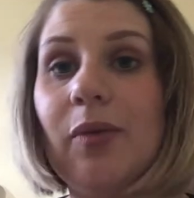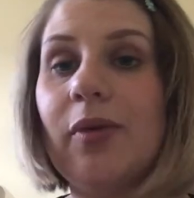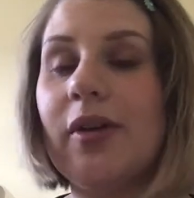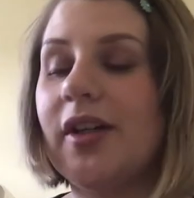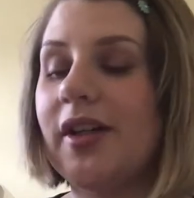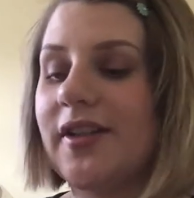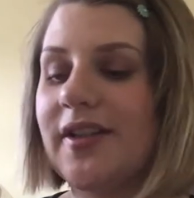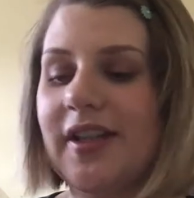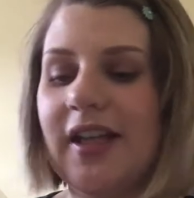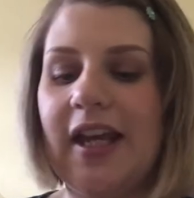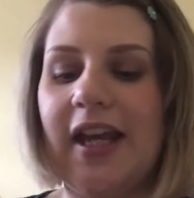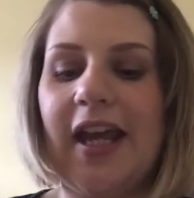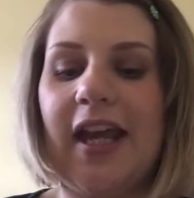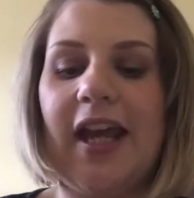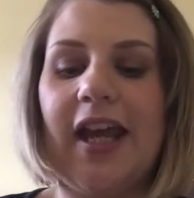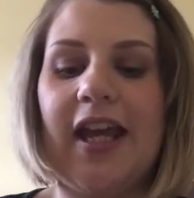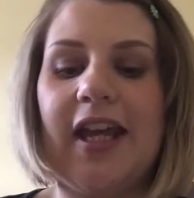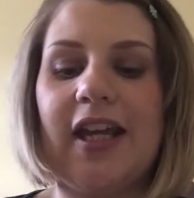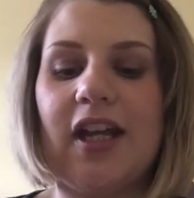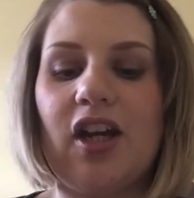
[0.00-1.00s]
was,
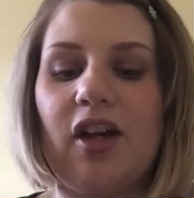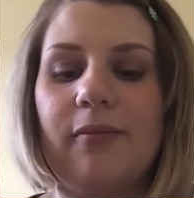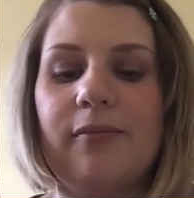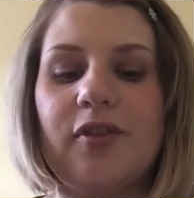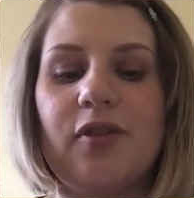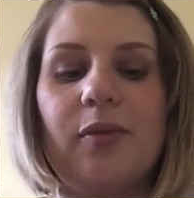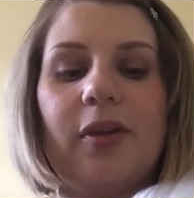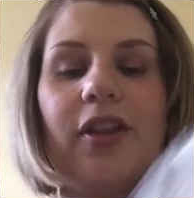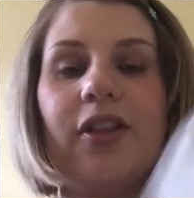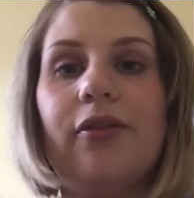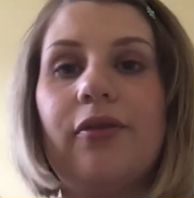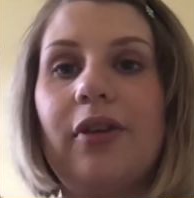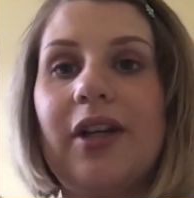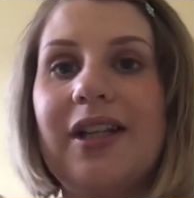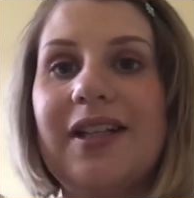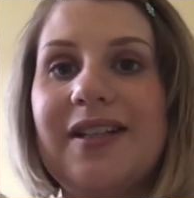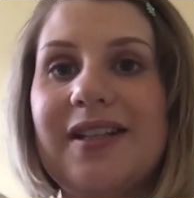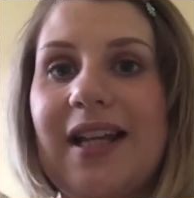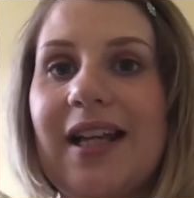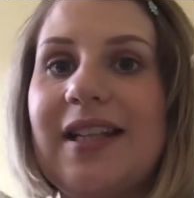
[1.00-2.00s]
it comes with 3
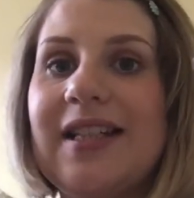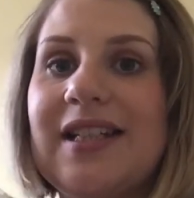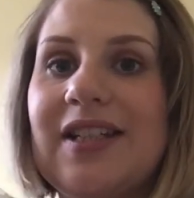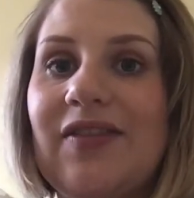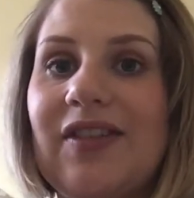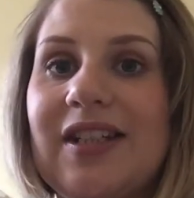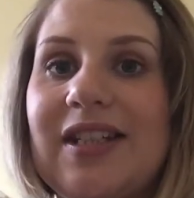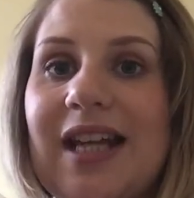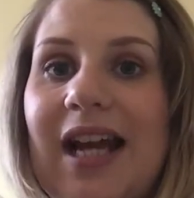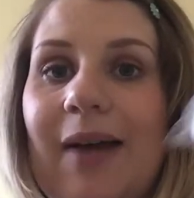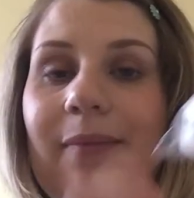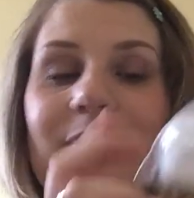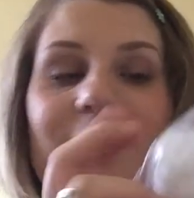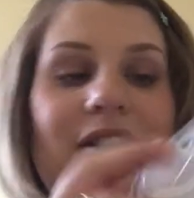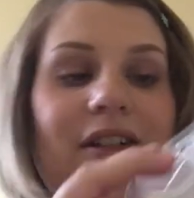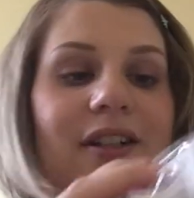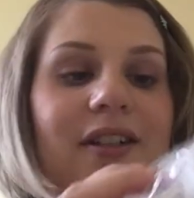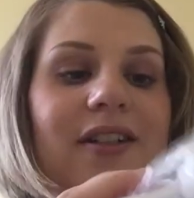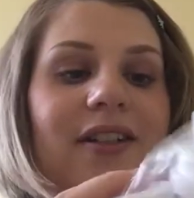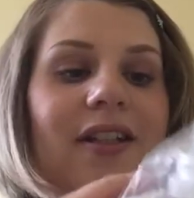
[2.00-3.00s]
sets of
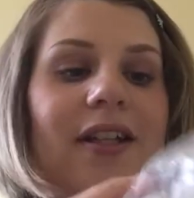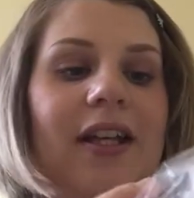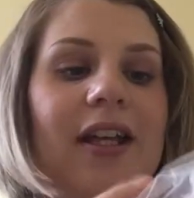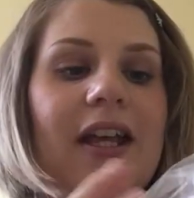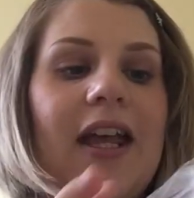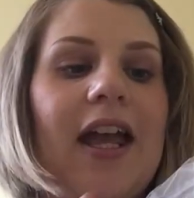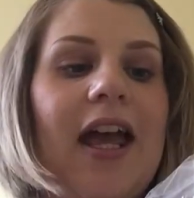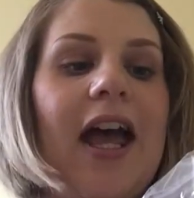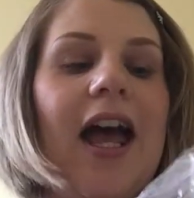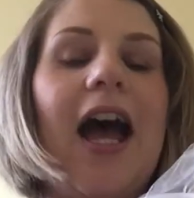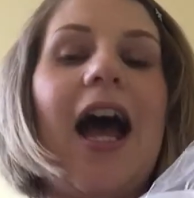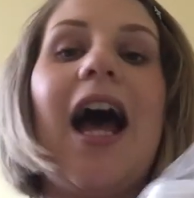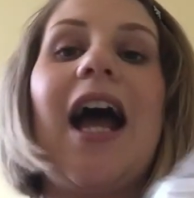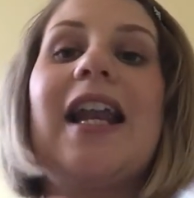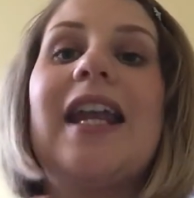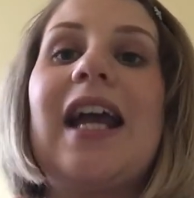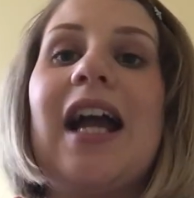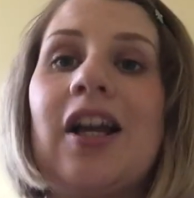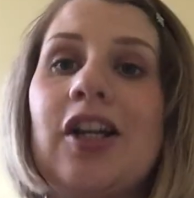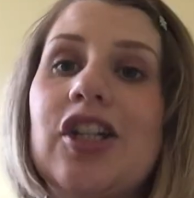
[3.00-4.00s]
adapters,
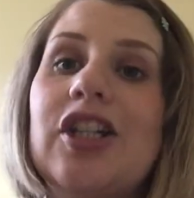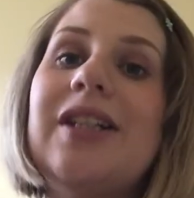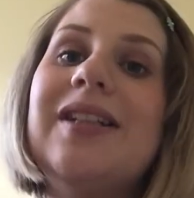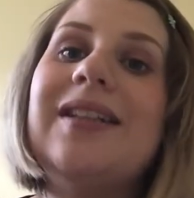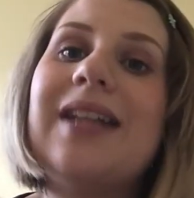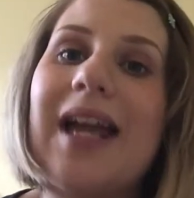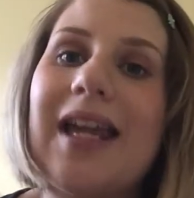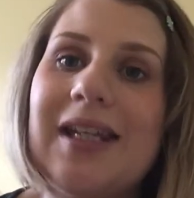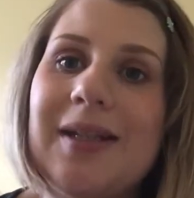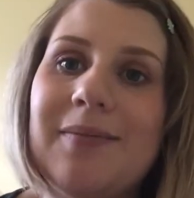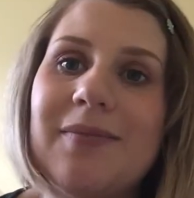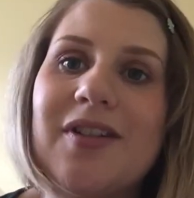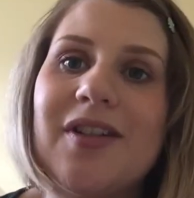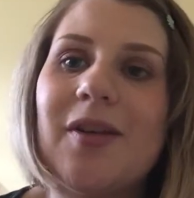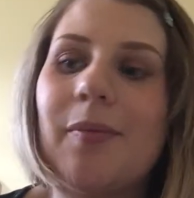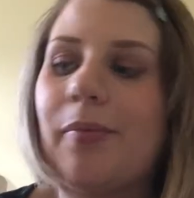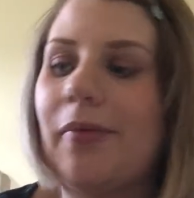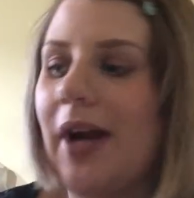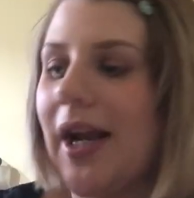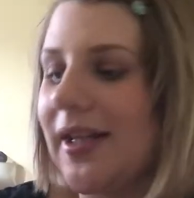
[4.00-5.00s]
and it actually named
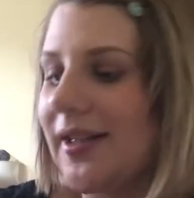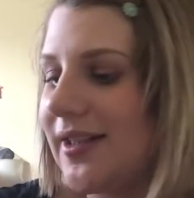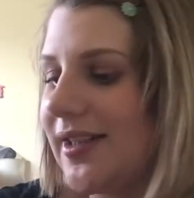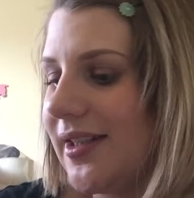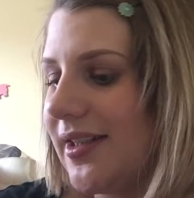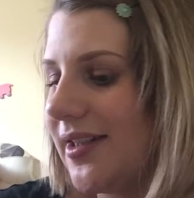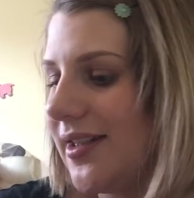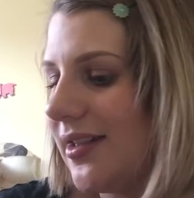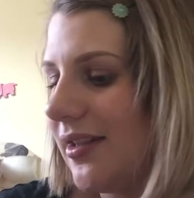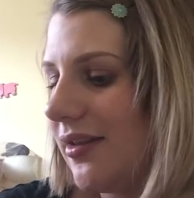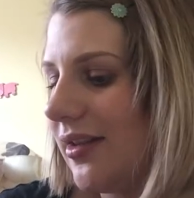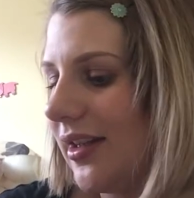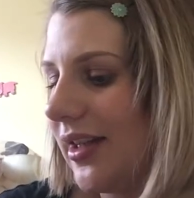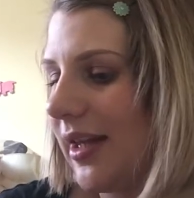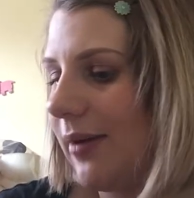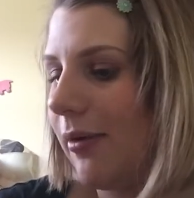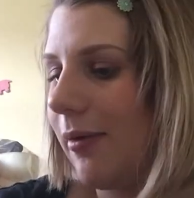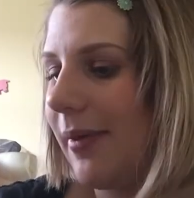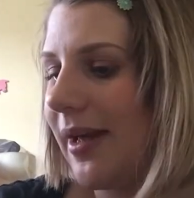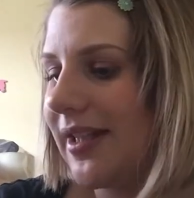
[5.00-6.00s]
the brand that
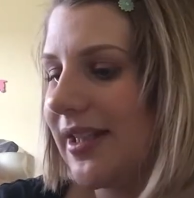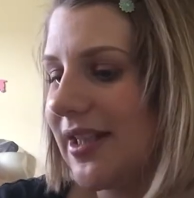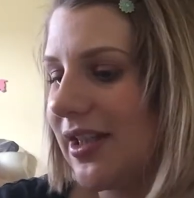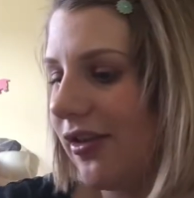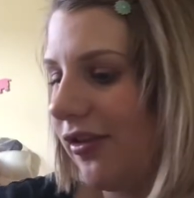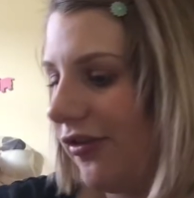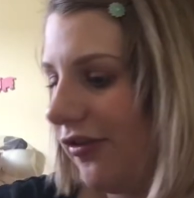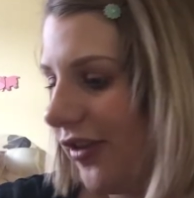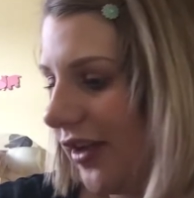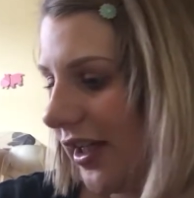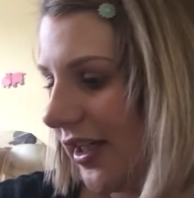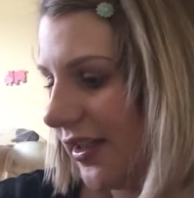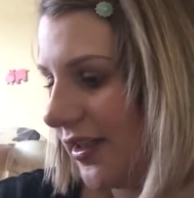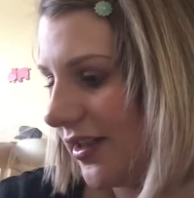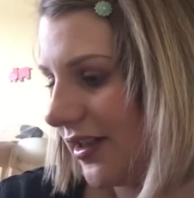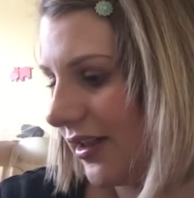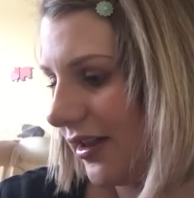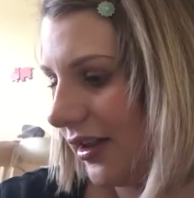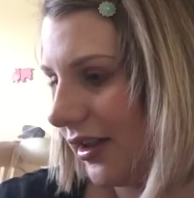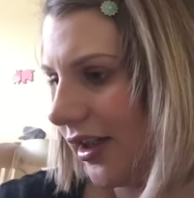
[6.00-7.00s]
they were meant to
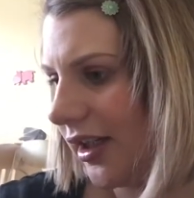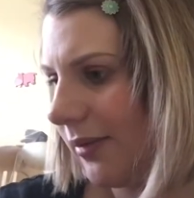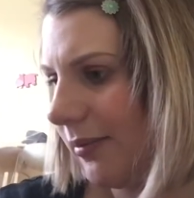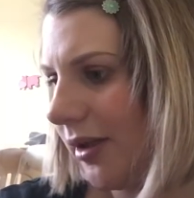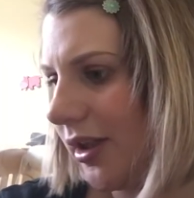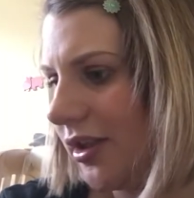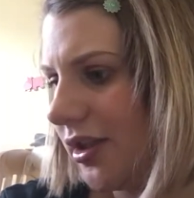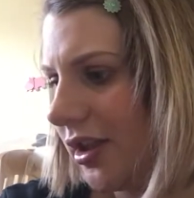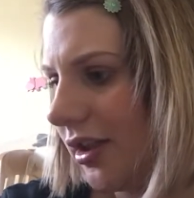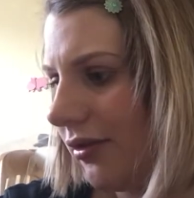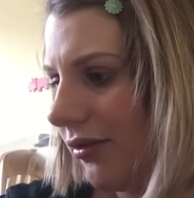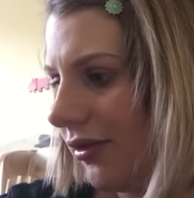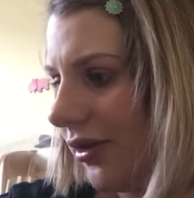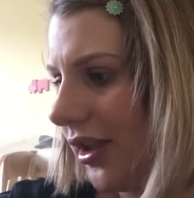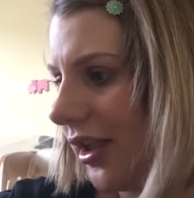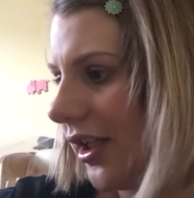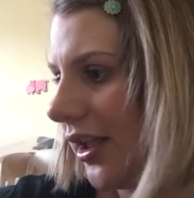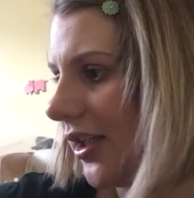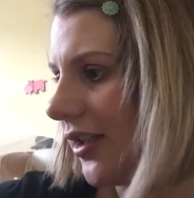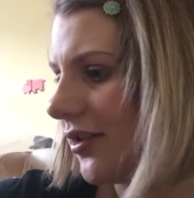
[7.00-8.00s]
fit. I don't
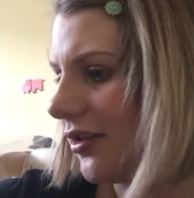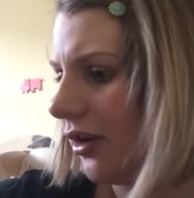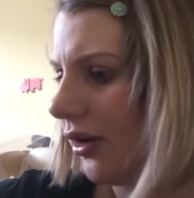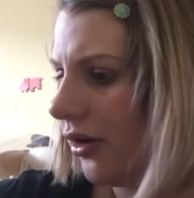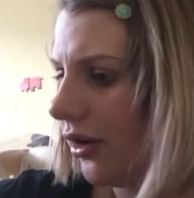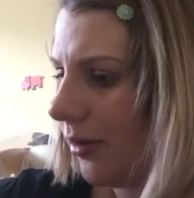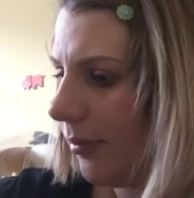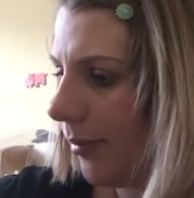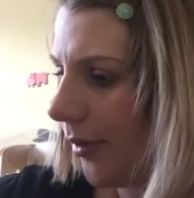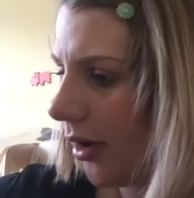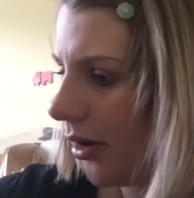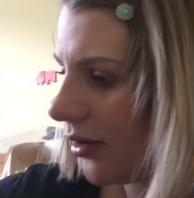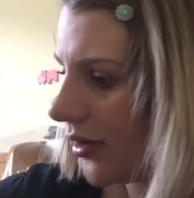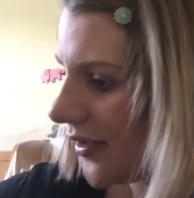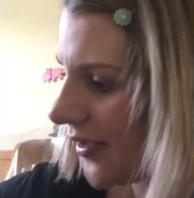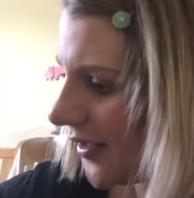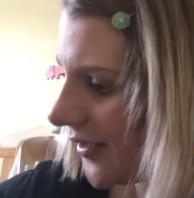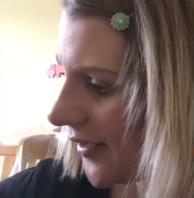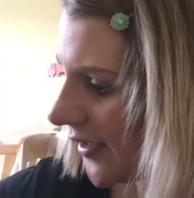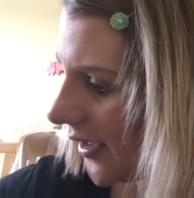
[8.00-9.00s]
think it's on the
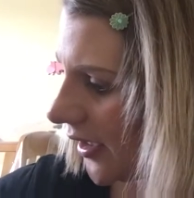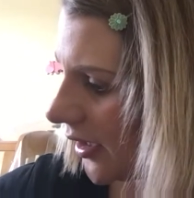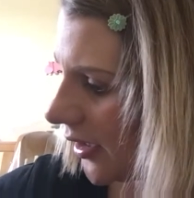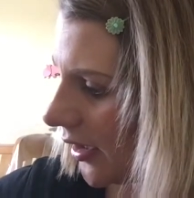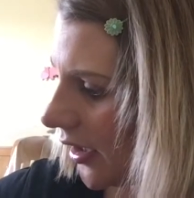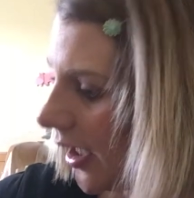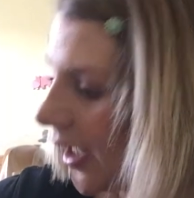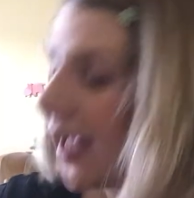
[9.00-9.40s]
box, is it?